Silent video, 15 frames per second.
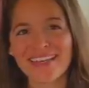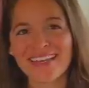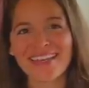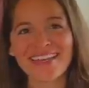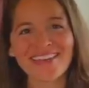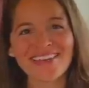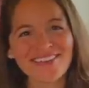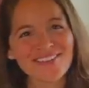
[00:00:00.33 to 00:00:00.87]

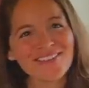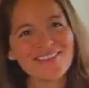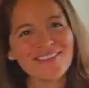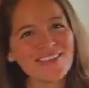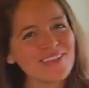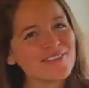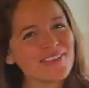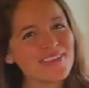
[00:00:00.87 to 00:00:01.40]
Hello
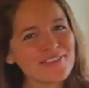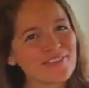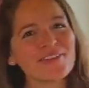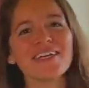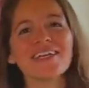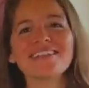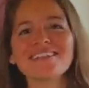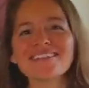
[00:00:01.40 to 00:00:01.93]
lovely
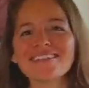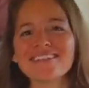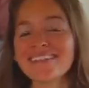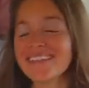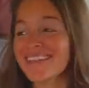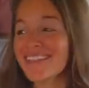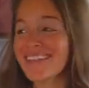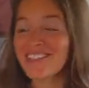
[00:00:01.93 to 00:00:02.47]
friends!
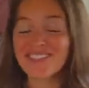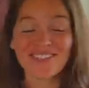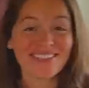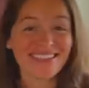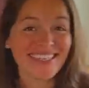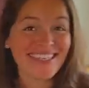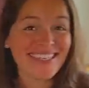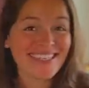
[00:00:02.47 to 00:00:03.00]

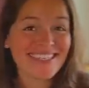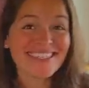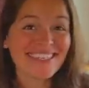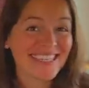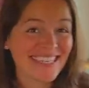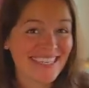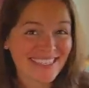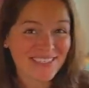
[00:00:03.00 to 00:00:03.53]
Today is
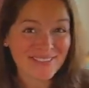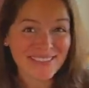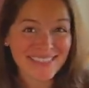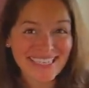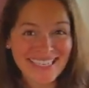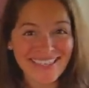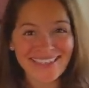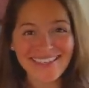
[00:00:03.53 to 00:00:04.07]
laundry
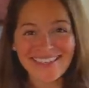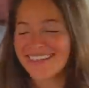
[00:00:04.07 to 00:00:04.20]
day